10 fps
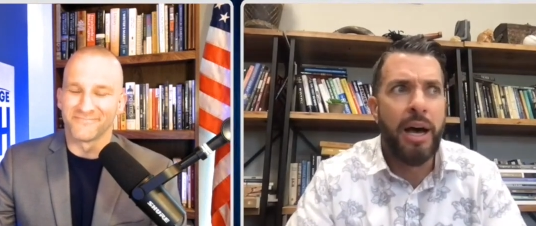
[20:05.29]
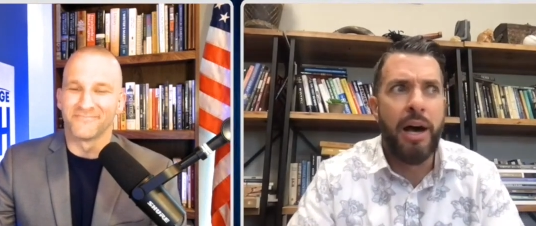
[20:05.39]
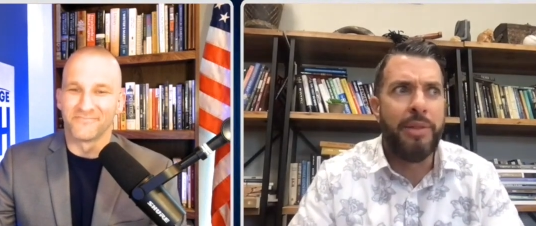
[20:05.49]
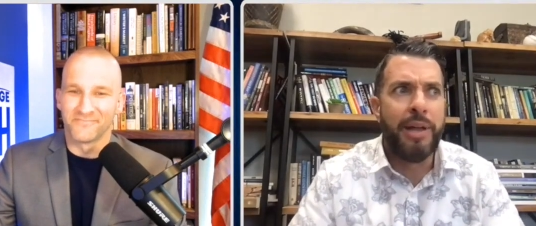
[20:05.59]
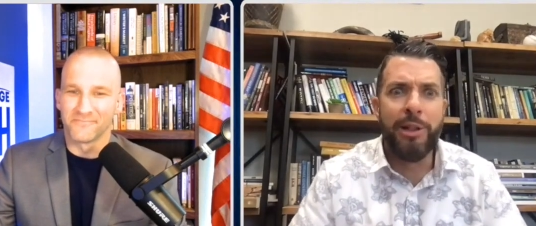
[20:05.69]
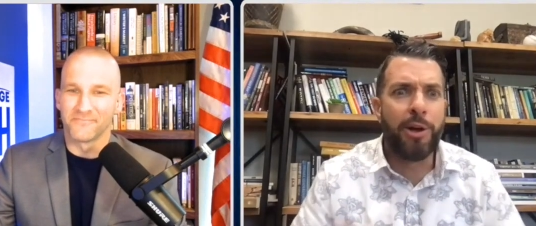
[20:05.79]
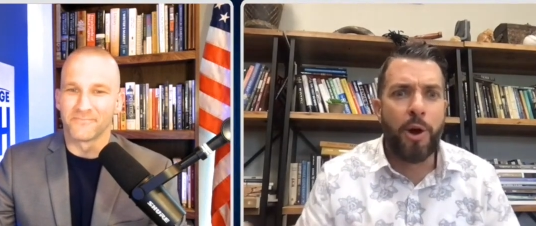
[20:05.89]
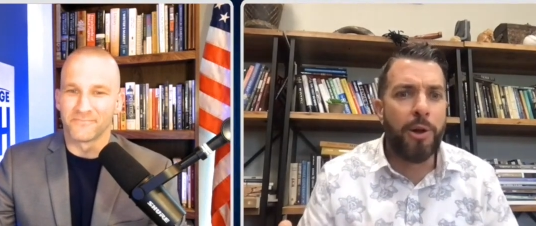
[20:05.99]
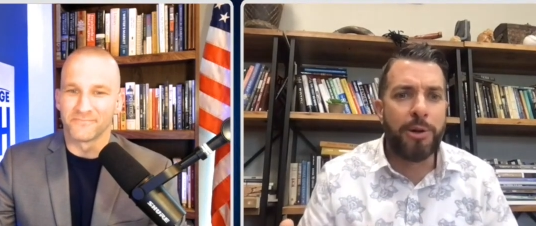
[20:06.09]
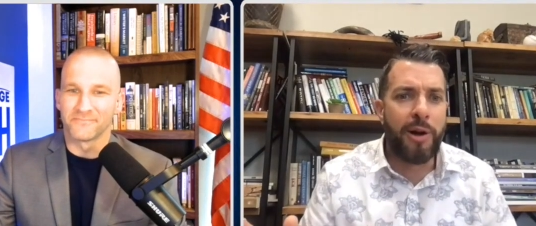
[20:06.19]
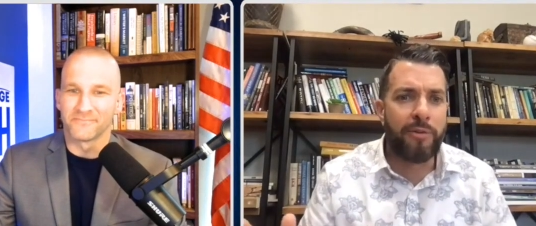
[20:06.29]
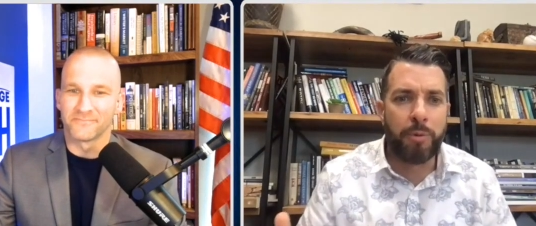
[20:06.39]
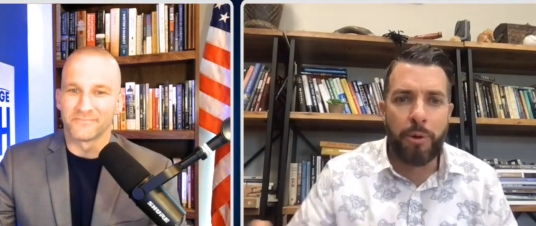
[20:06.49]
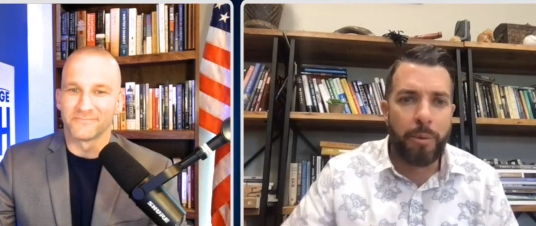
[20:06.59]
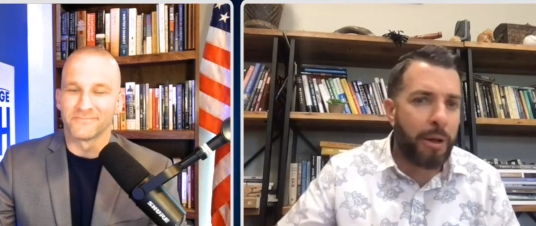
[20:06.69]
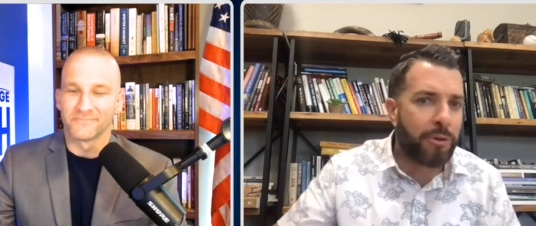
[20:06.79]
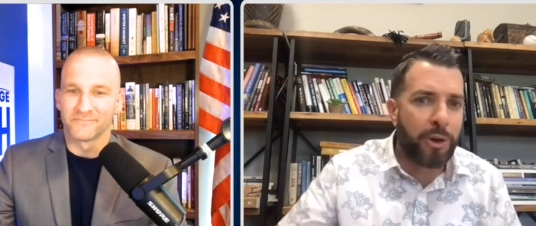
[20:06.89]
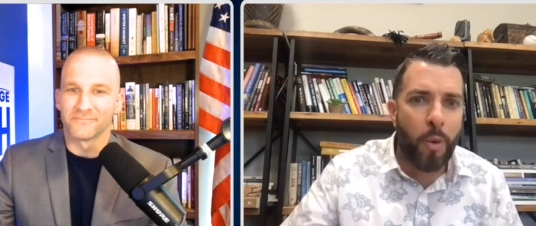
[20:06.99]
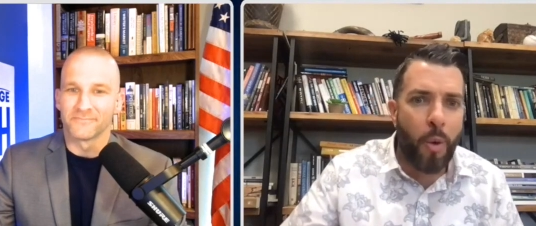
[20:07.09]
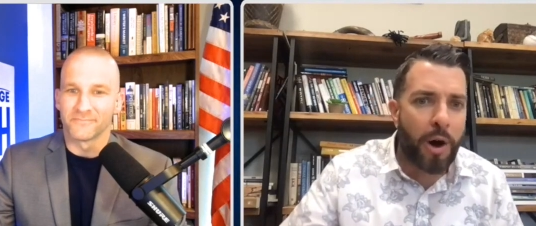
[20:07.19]
Speaker 1: They look all uncomfortable. They're about to
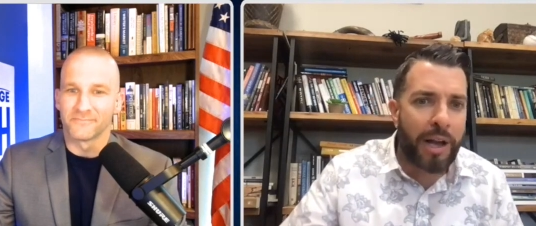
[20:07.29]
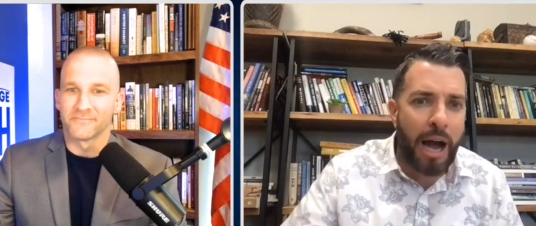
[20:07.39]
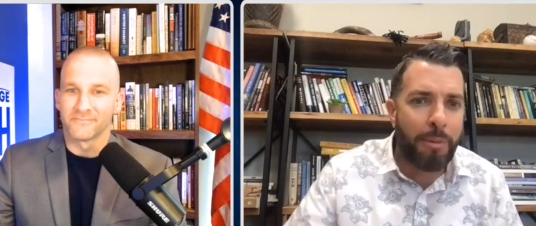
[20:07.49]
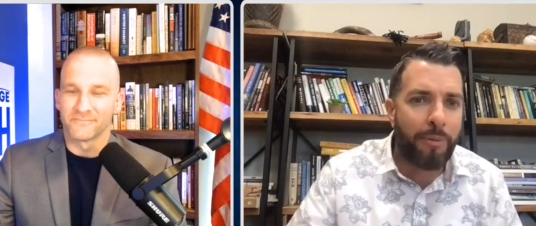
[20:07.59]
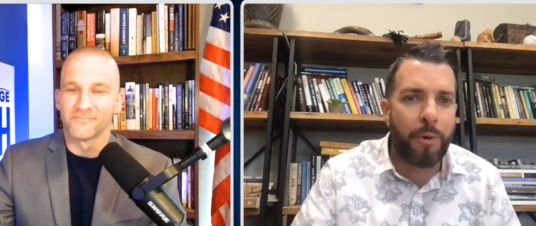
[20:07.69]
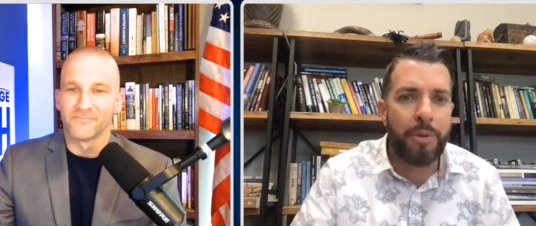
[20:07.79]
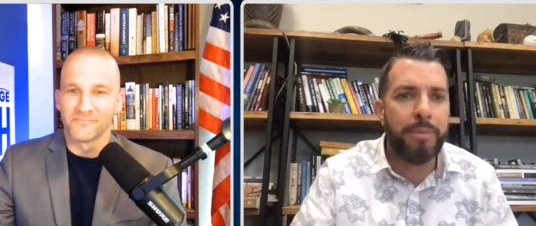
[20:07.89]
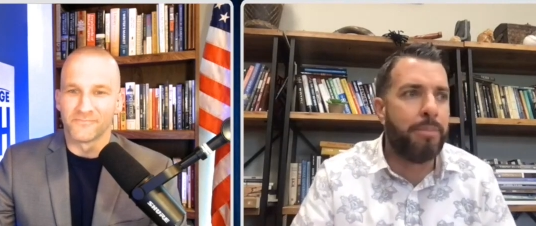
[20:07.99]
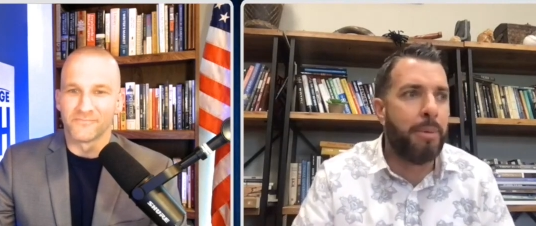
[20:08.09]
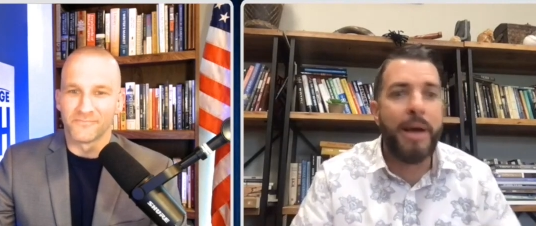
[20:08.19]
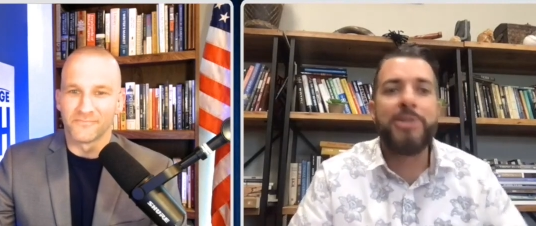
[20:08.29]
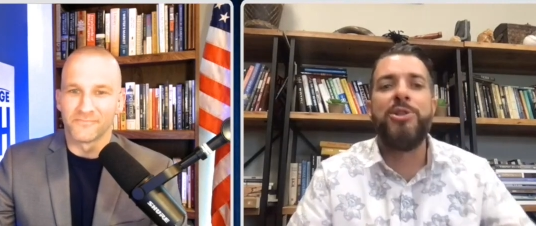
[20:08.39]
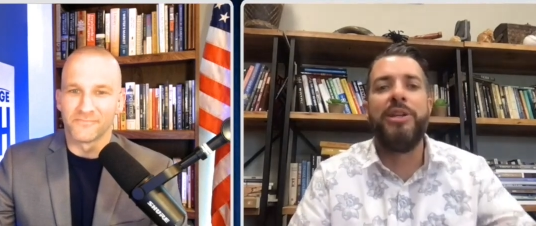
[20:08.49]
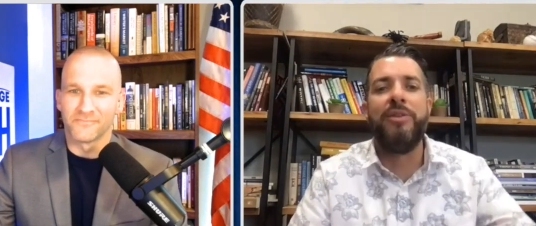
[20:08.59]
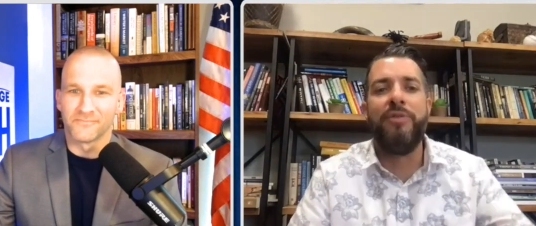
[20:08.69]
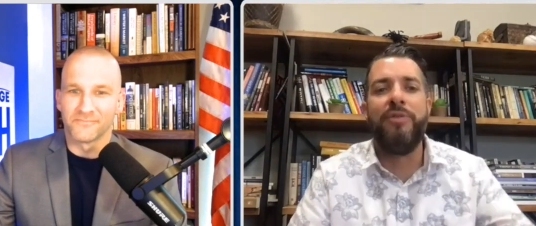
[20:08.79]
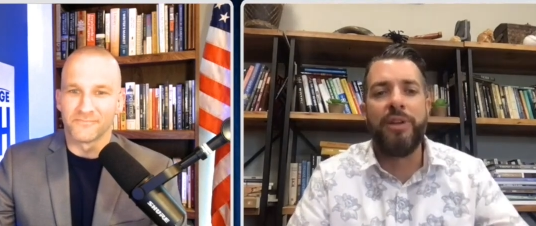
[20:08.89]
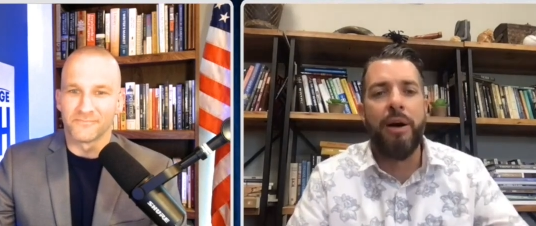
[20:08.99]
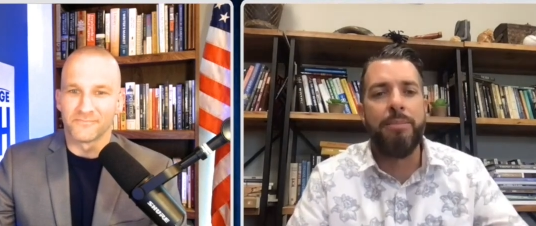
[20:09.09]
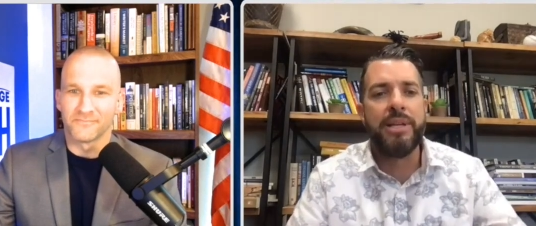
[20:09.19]
go walk out before the message even
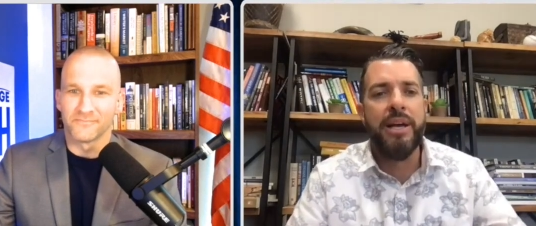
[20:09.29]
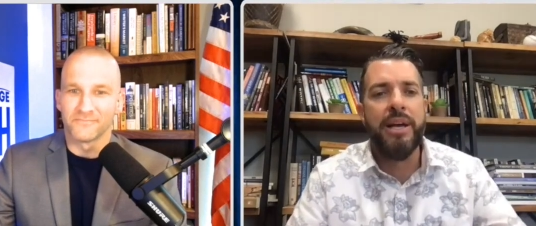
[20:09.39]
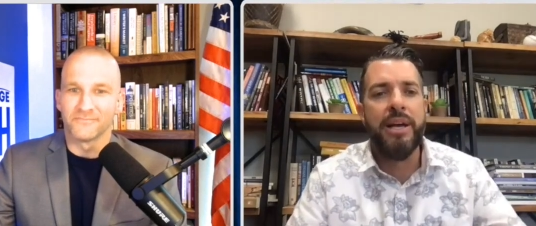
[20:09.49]
comes.